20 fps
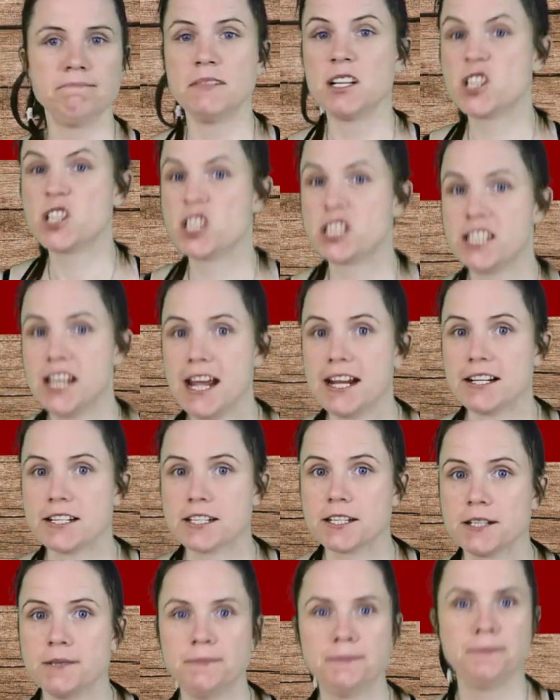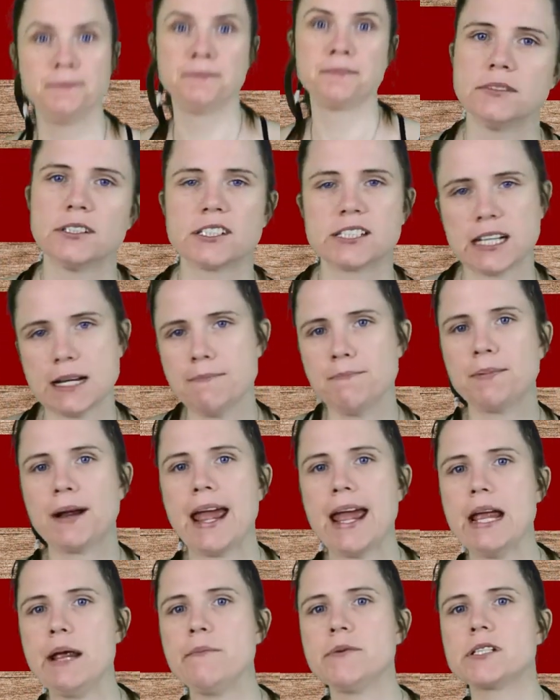Sit. Some
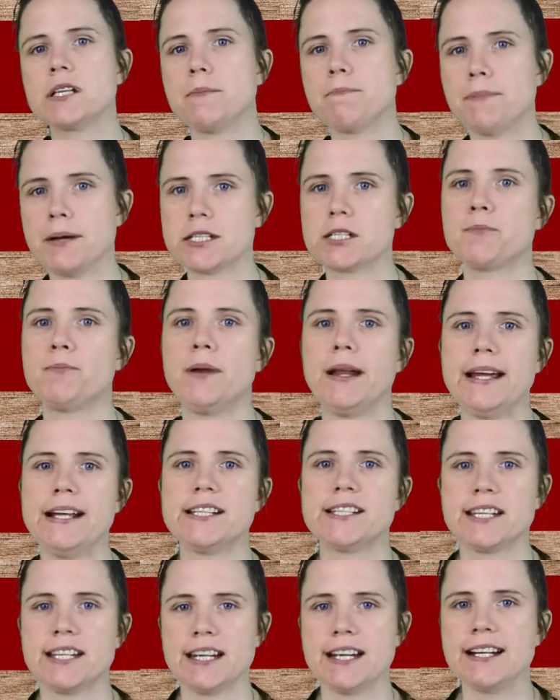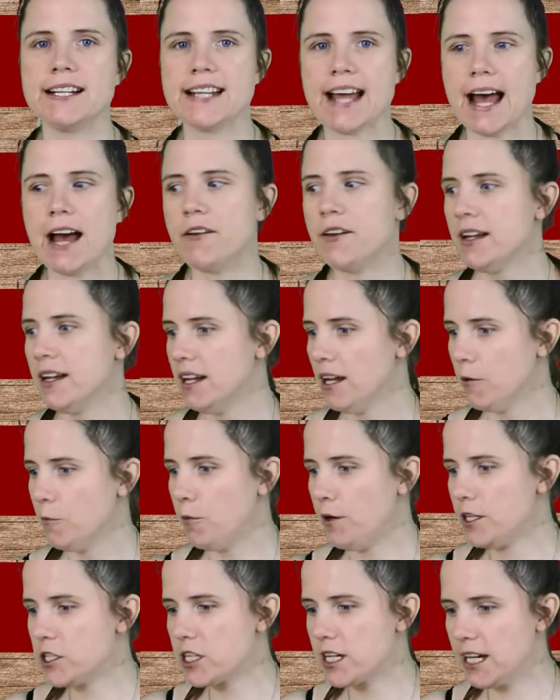games are best played sitting down,
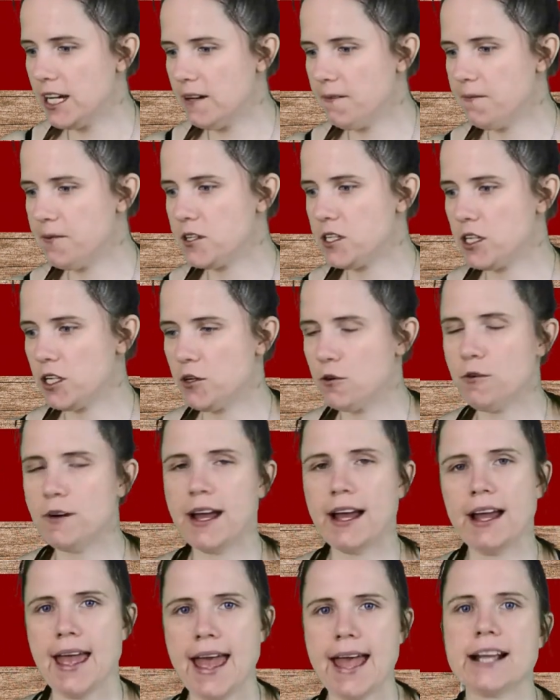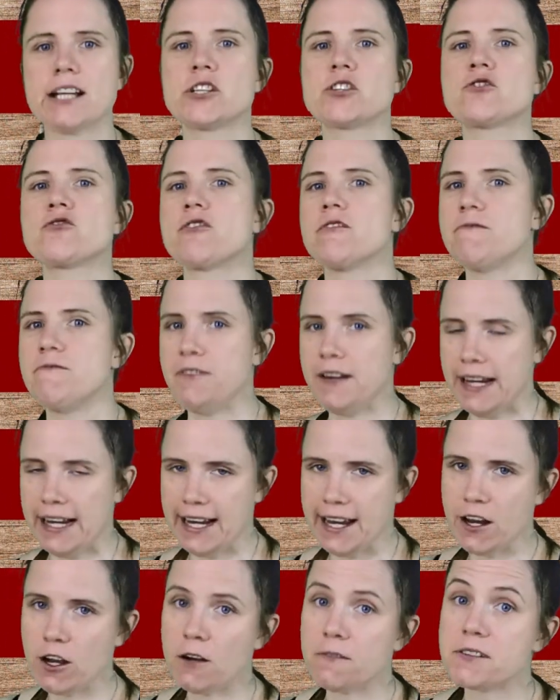which gives you extra
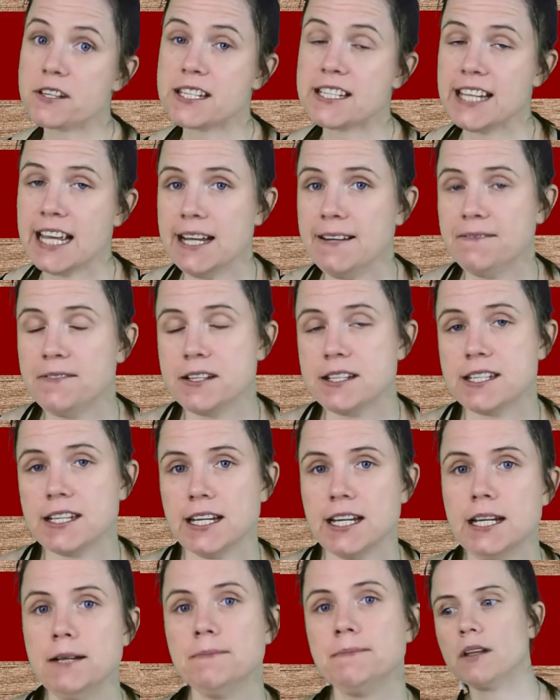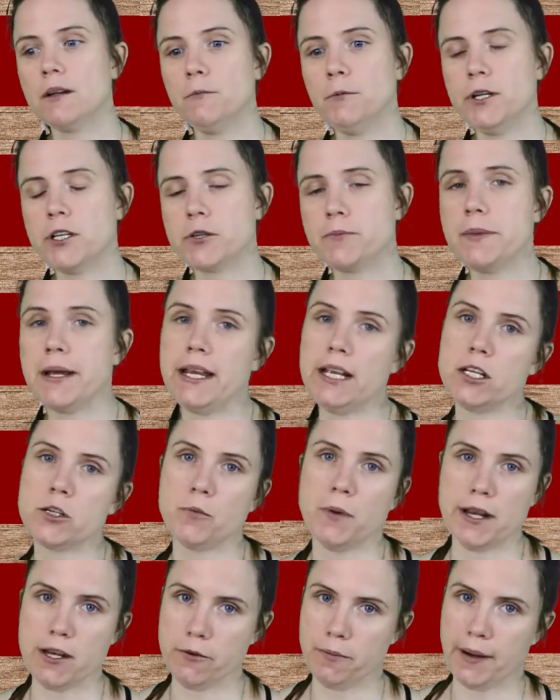feeling of safety, which means
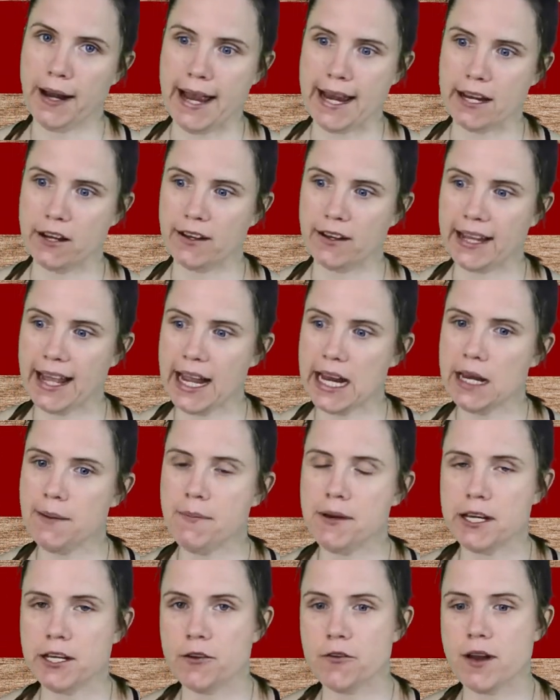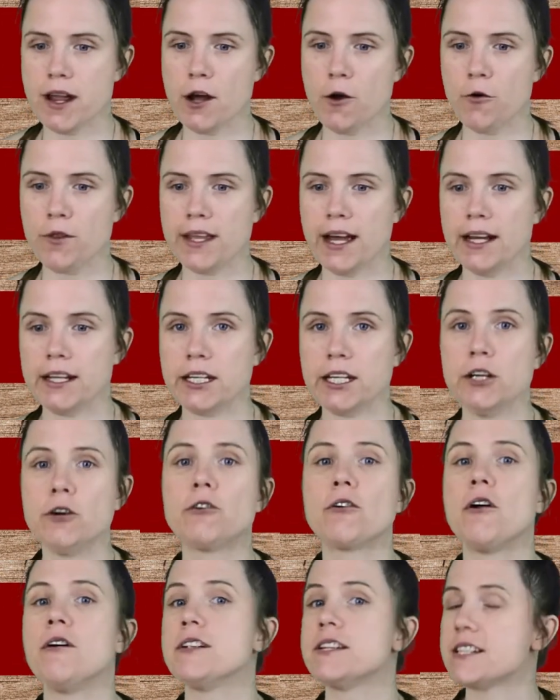when you're playing a game, you know that
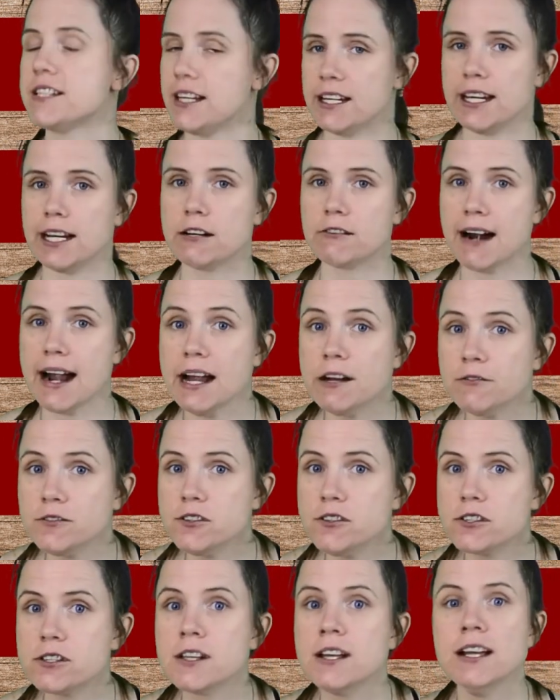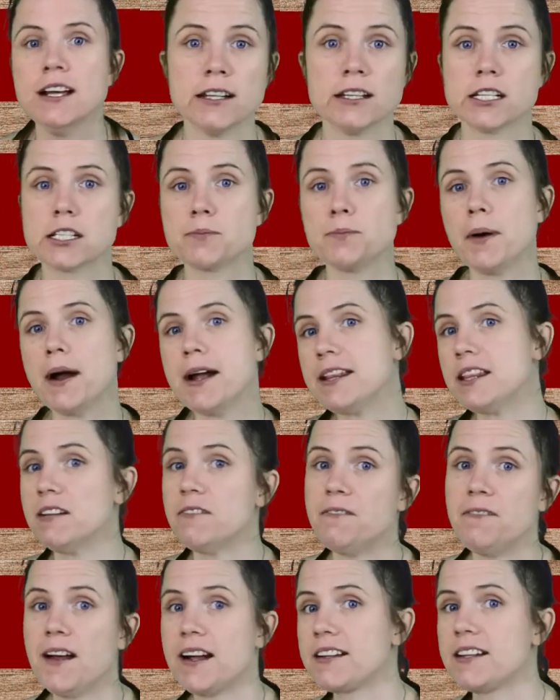you're on steady grounds. Despite the
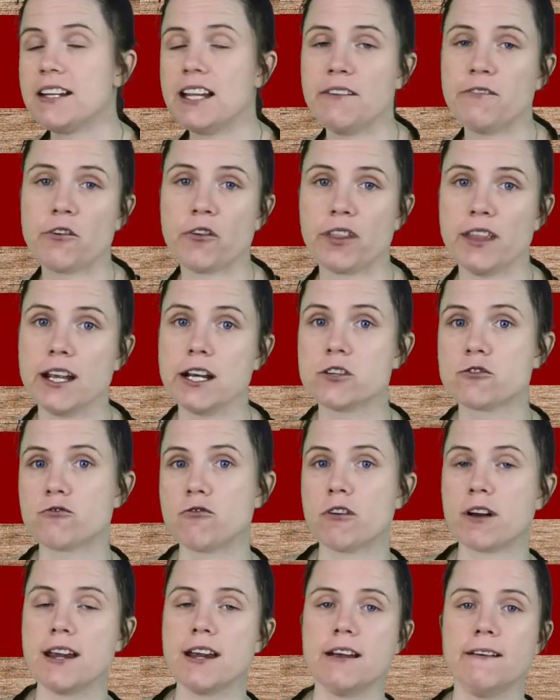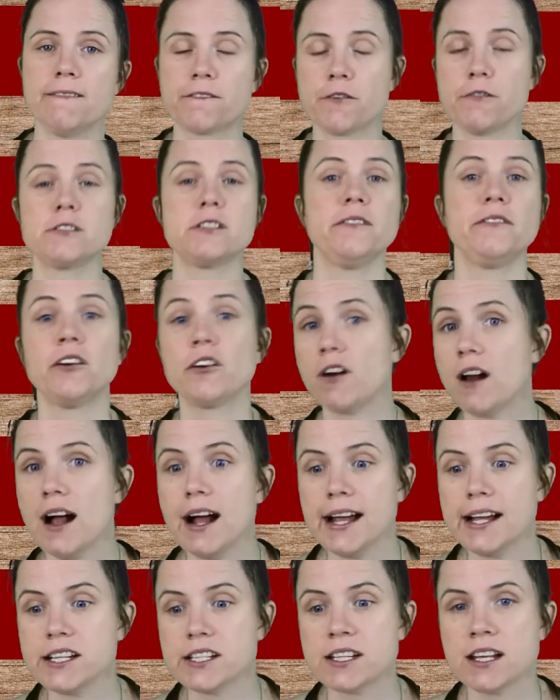fact that everything is rocking in front of your
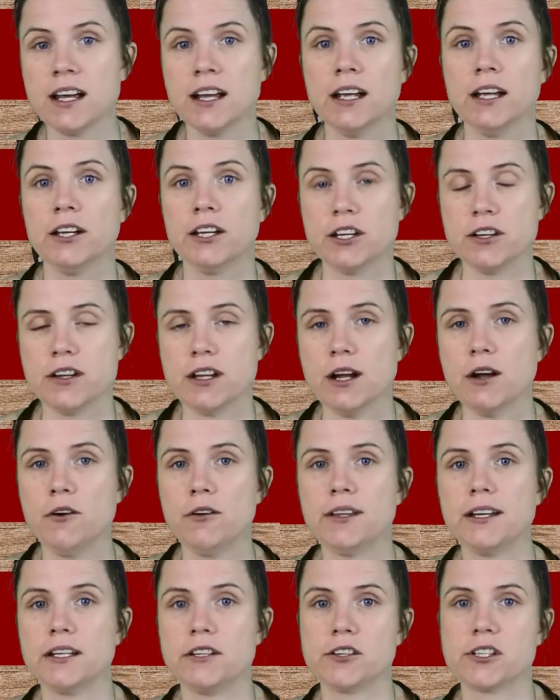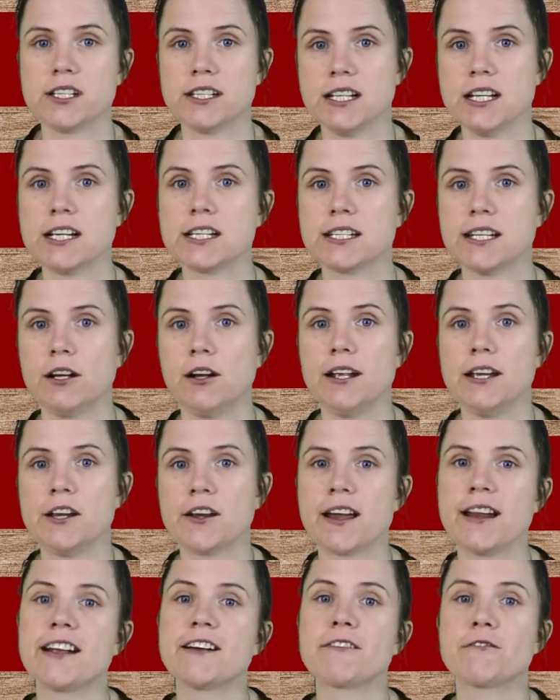eyes, you know that you're sitting still, you
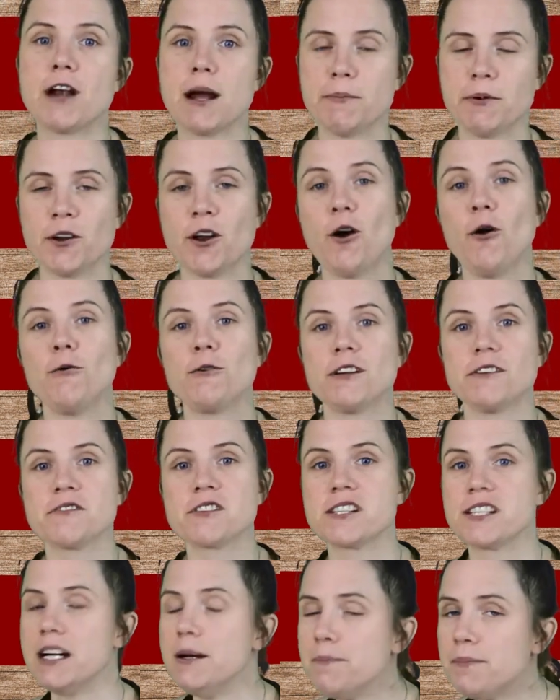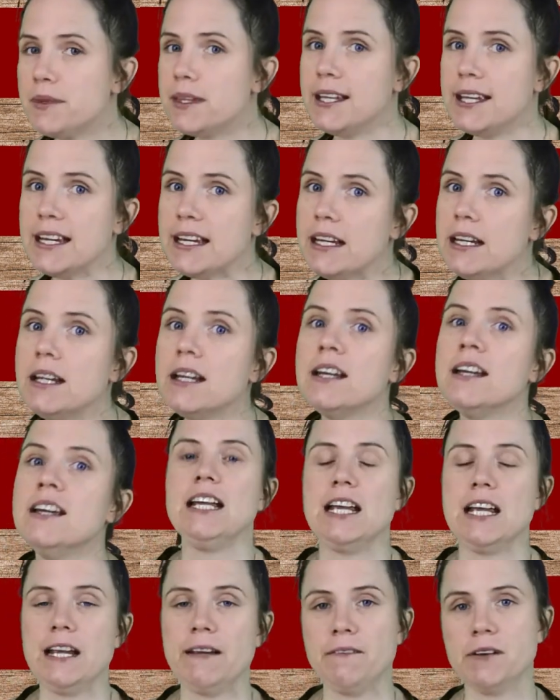can grab on hold of something
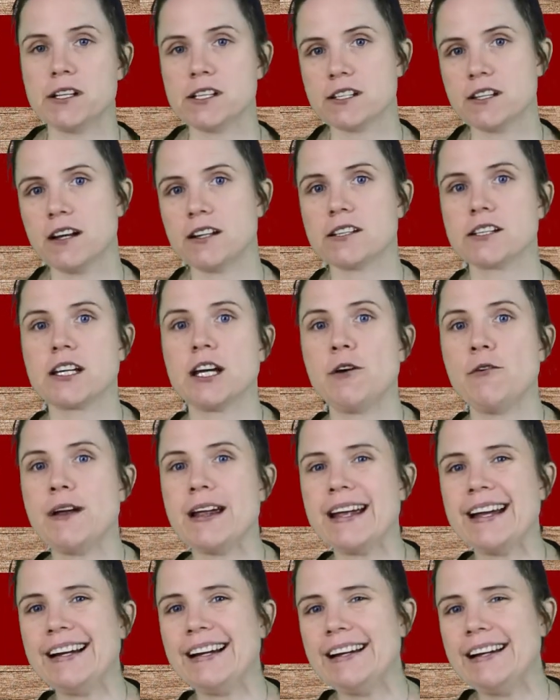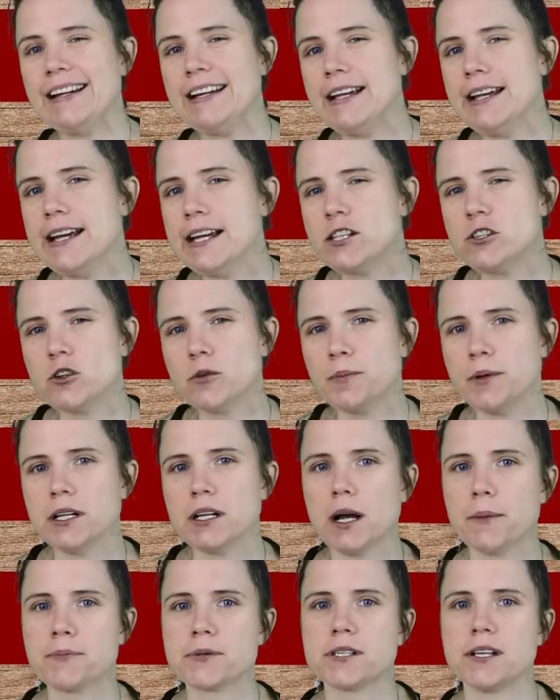if it starts going a little bit
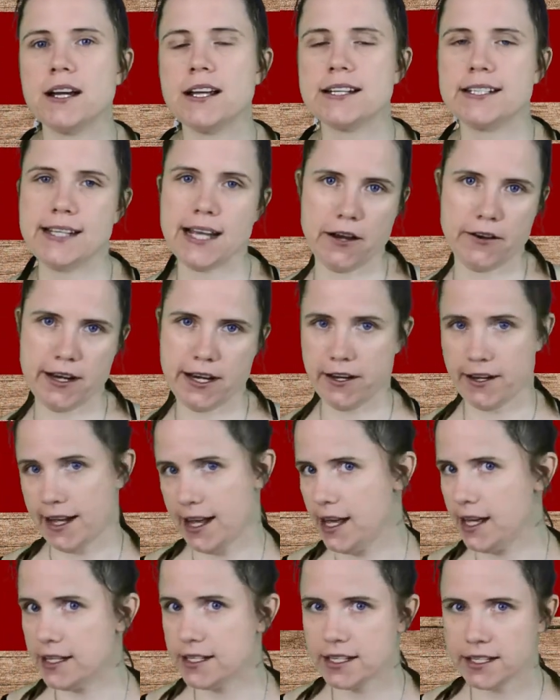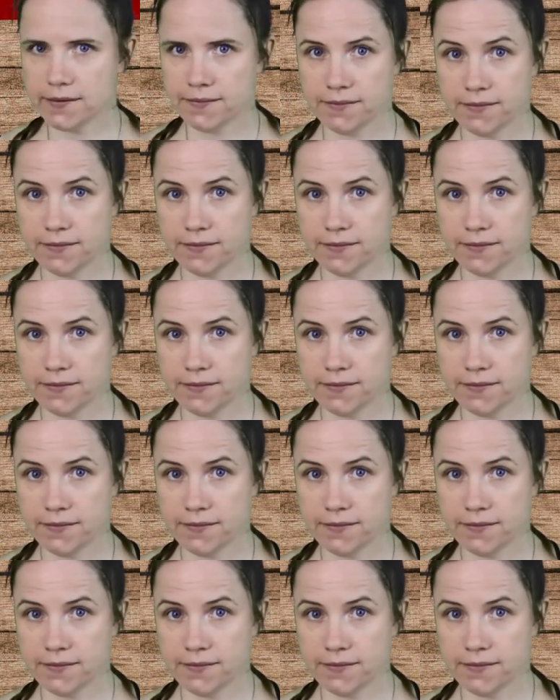upside down in your head.